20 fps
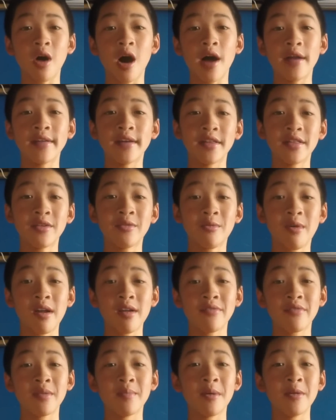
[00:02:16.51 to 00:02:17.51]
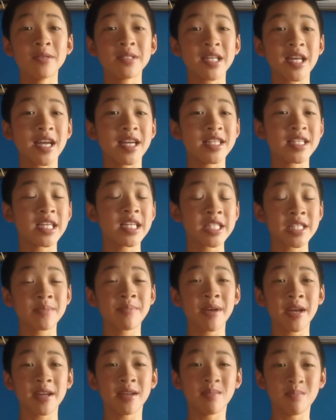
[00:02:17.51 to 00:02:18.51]
another one of the most
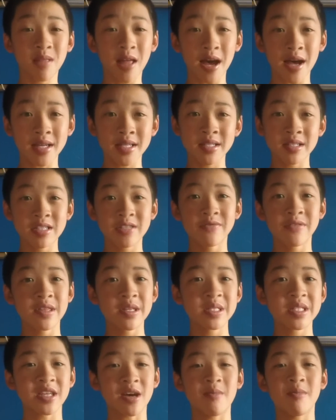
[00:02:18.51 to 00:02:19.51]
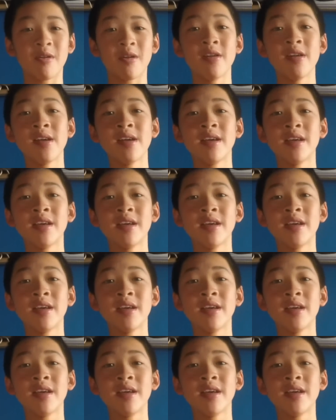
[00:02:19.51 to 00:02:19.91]
anticipated blasters for the summer.